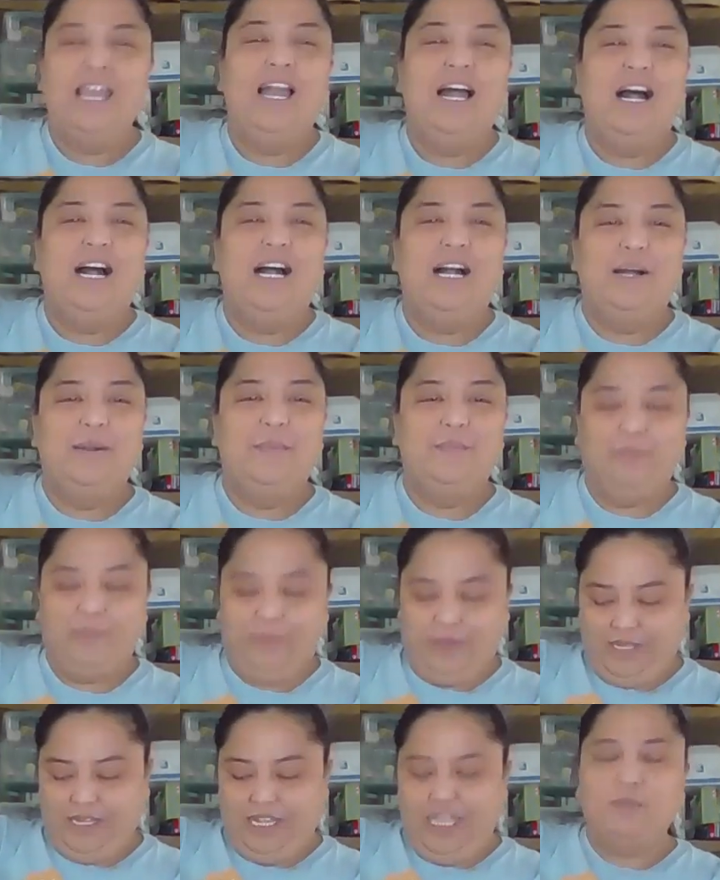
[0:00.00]

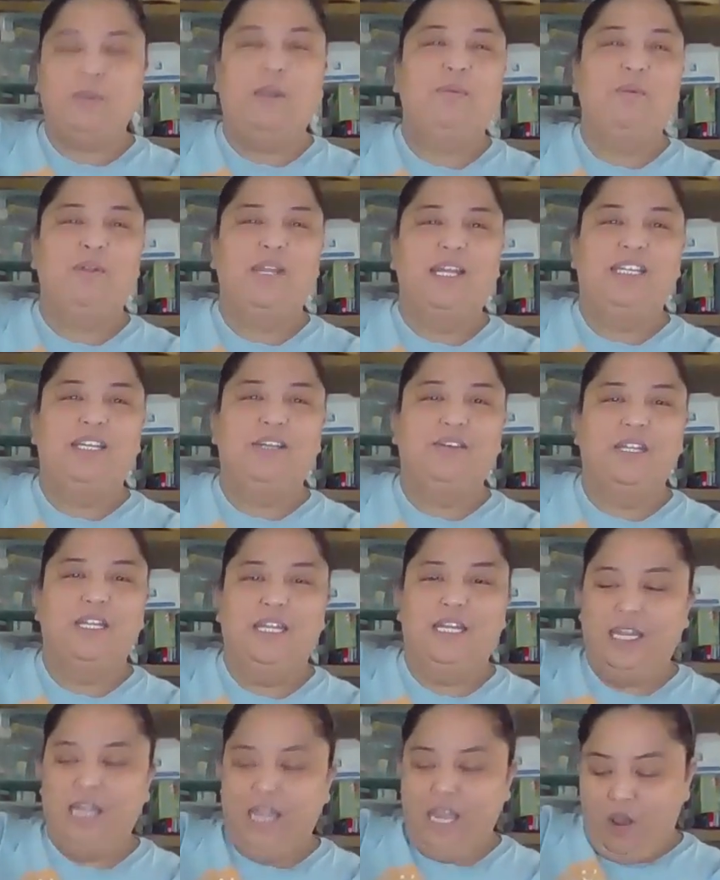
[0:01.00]
That's probably when I tilted
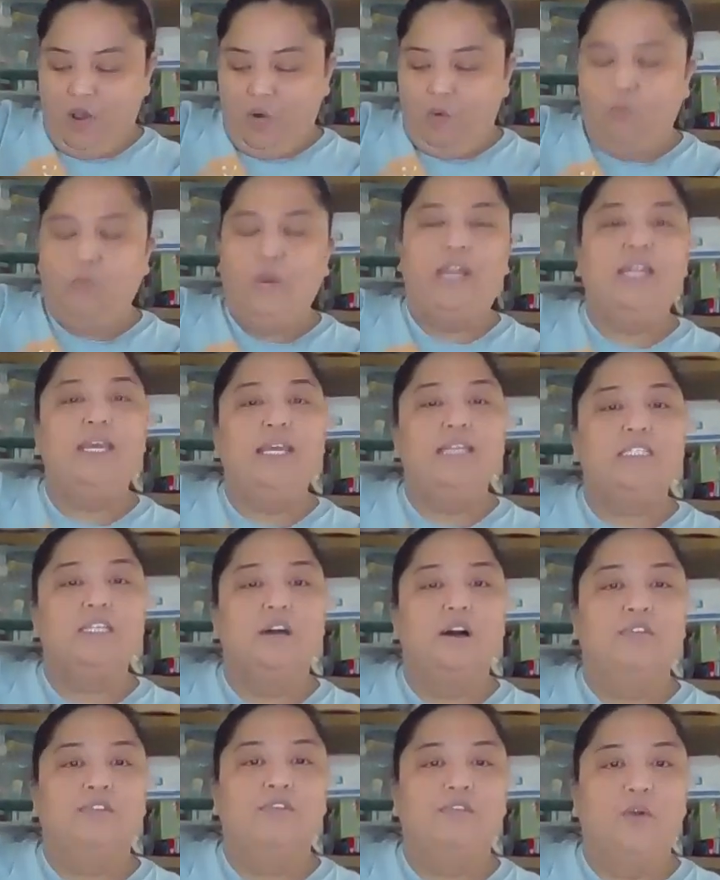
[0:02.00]
it. When it gets
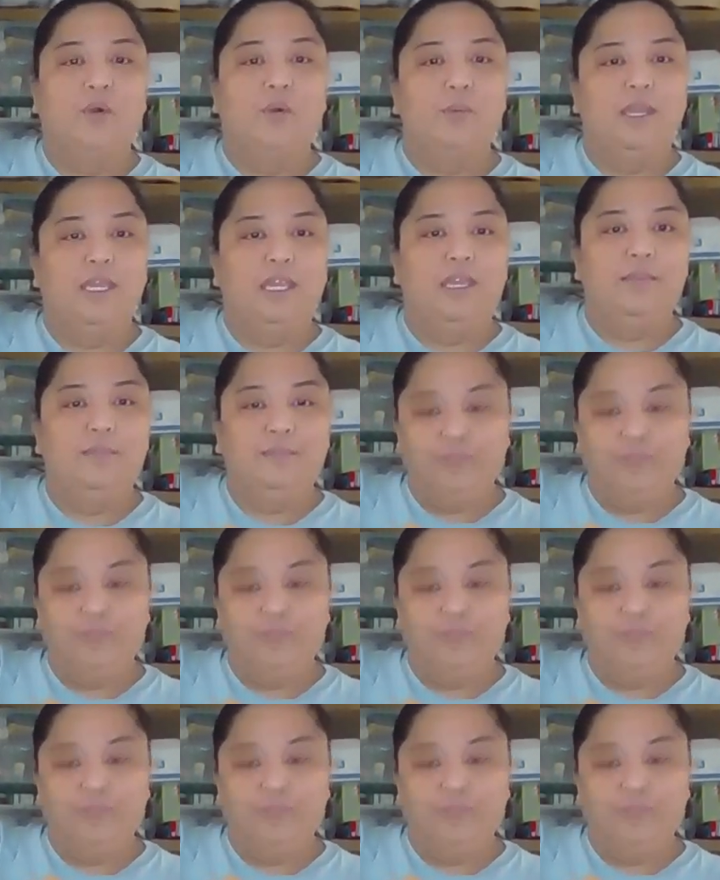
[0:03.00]
all foamy,